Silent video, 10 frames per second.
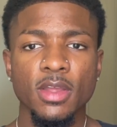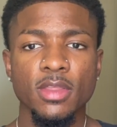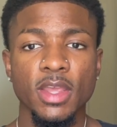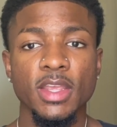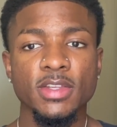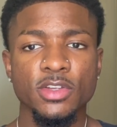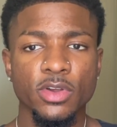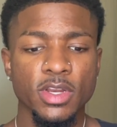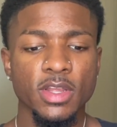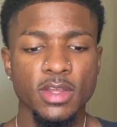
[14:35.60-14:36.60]
The
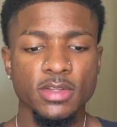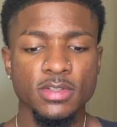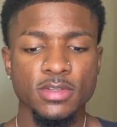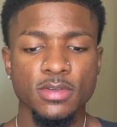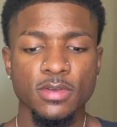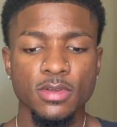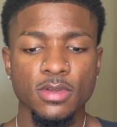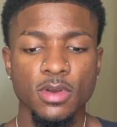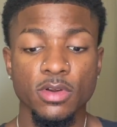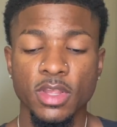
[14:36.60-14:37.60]
easier it is,
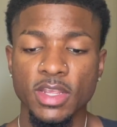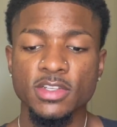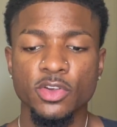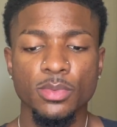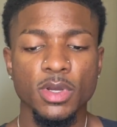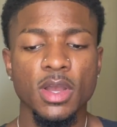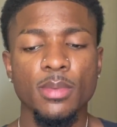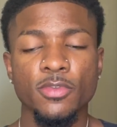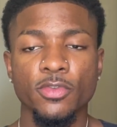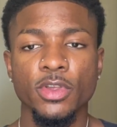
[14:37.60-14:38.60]
or the easier it
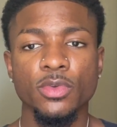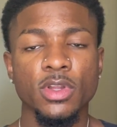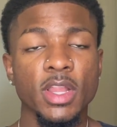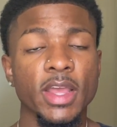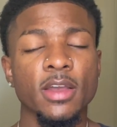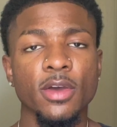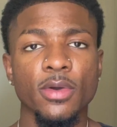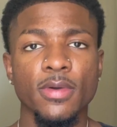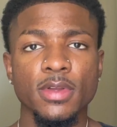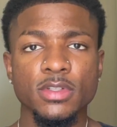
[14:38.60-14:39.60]
becomes for you to let go.
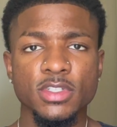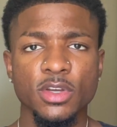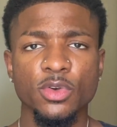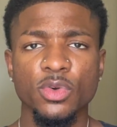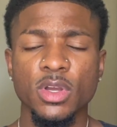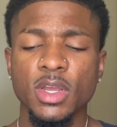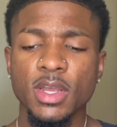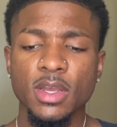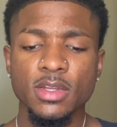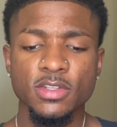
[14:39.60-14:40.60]
So
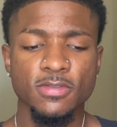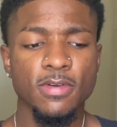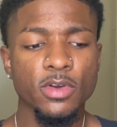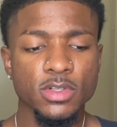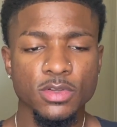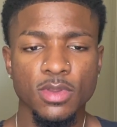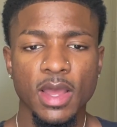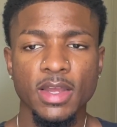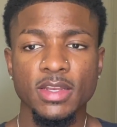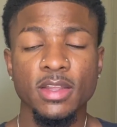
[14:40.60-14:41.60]
just focus on the
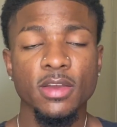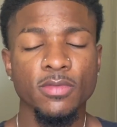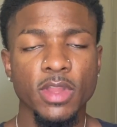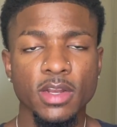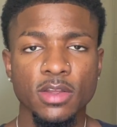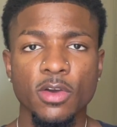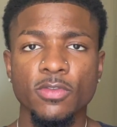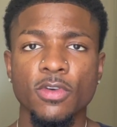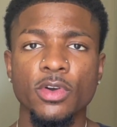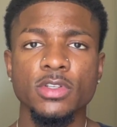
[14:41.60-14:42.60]
idea of letting go.
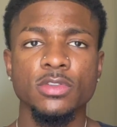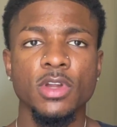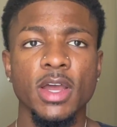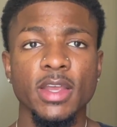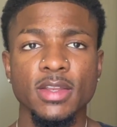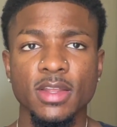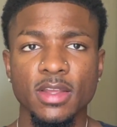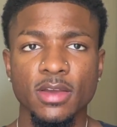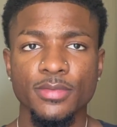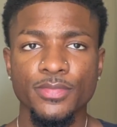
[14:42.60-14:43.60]
Focus on the
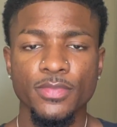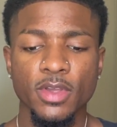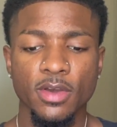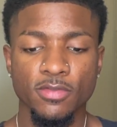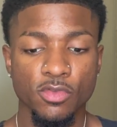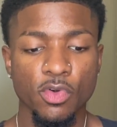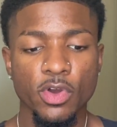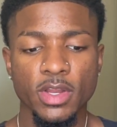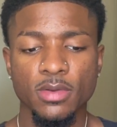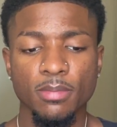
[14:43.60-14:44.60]
idea of
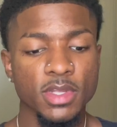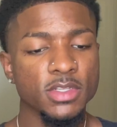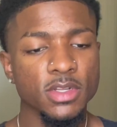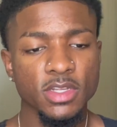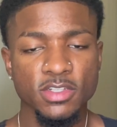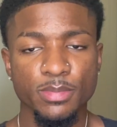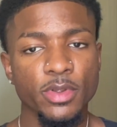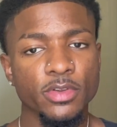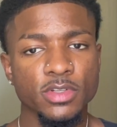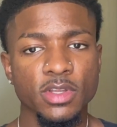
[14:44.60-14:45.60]
growing mentally,
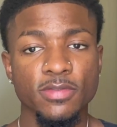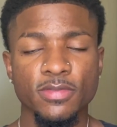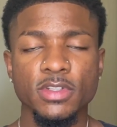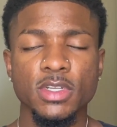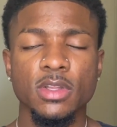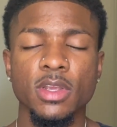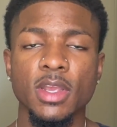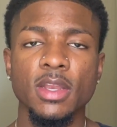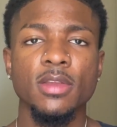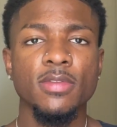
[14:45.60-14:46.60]
spiritually, physically,
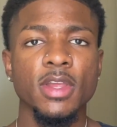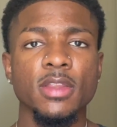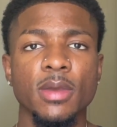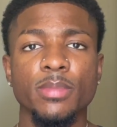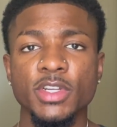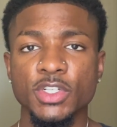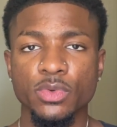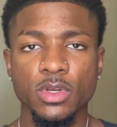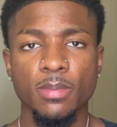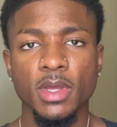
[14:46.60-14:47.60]
anything that puts you
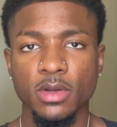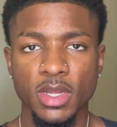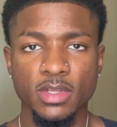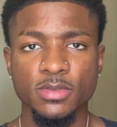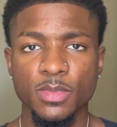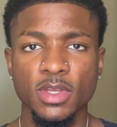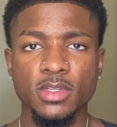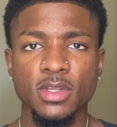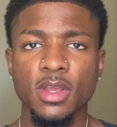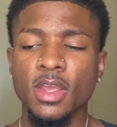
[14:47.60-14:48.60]
in a better headspace.
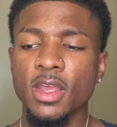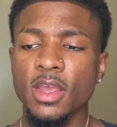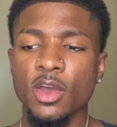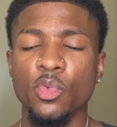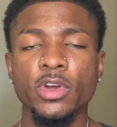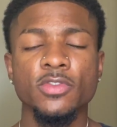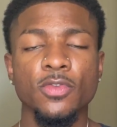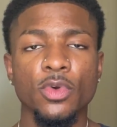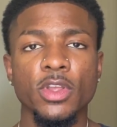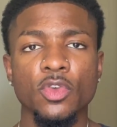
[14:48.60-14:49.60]
And what's
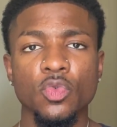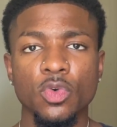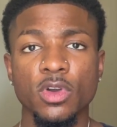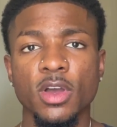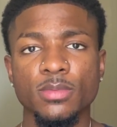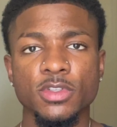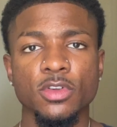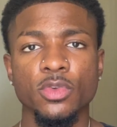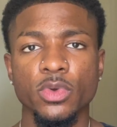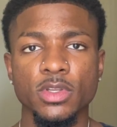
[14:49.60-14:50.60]
for you will come to
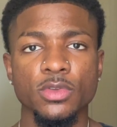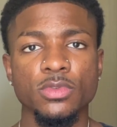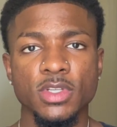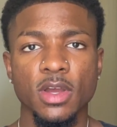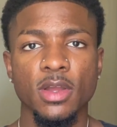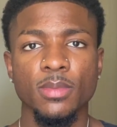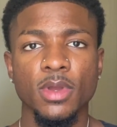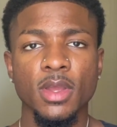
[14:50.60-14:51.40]
you in due time.